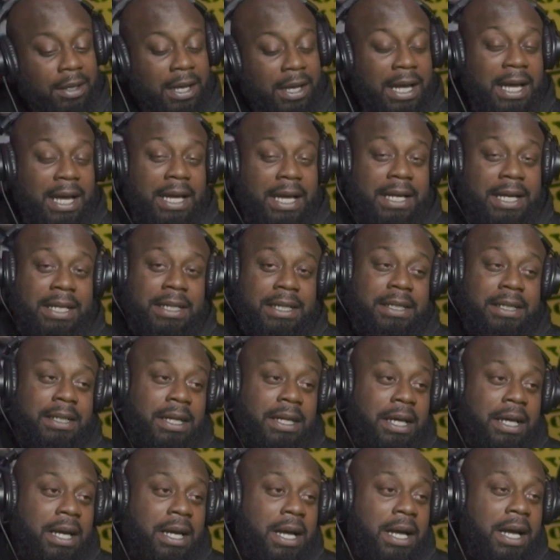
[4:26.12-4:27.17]
hey,
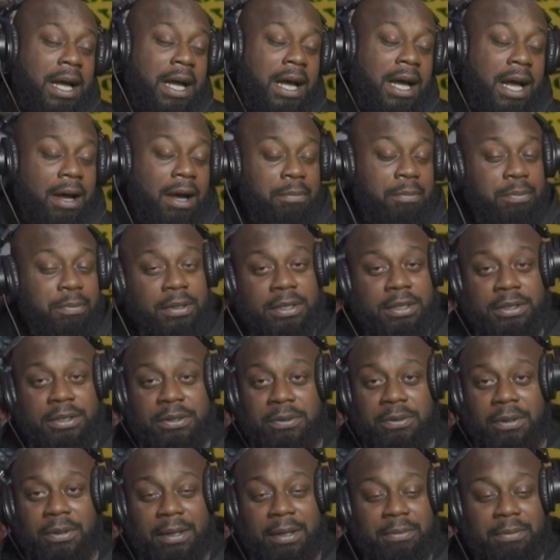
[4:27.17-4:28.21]
I'm pretty
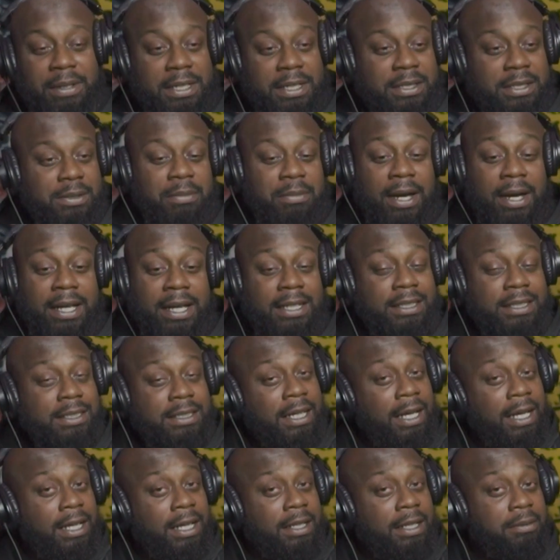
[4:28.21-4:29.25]
sure I made somebody
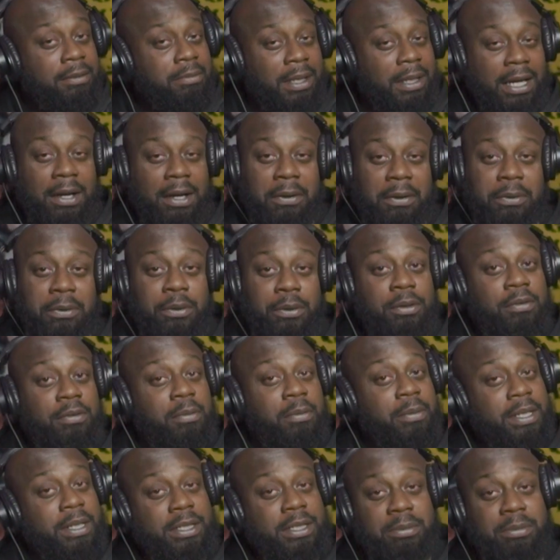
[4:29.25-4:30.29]
ashamed, but I don't know if I
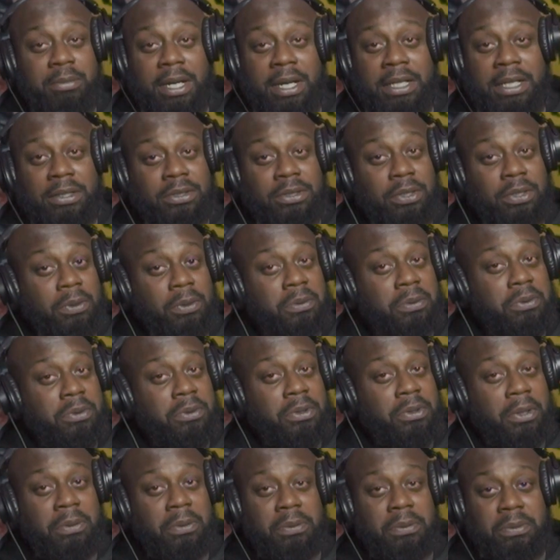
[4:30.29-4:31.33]
made somebody so,
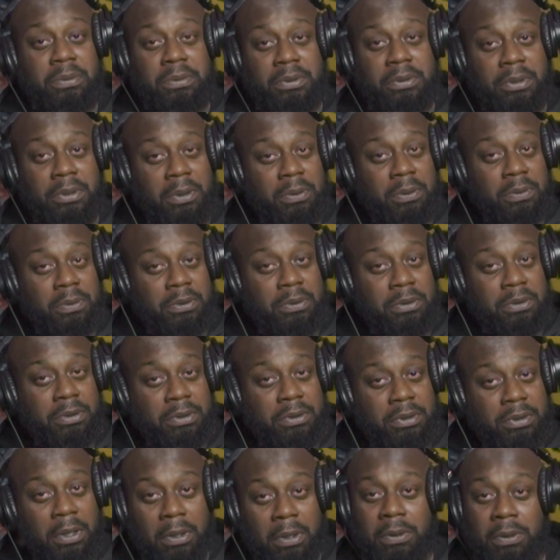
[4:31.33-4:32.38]
so, so,
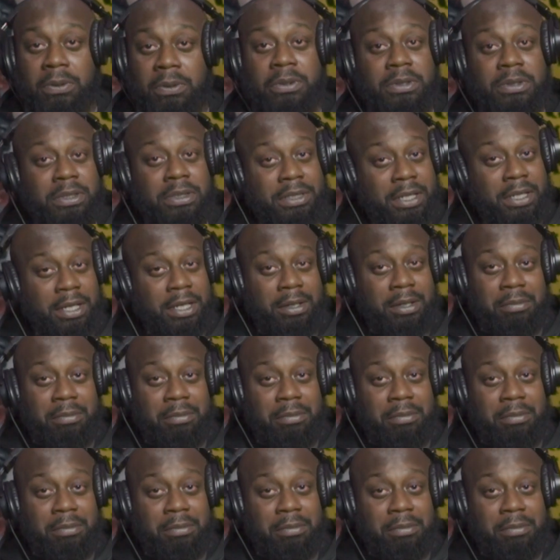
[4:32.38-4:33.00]
so ashamed.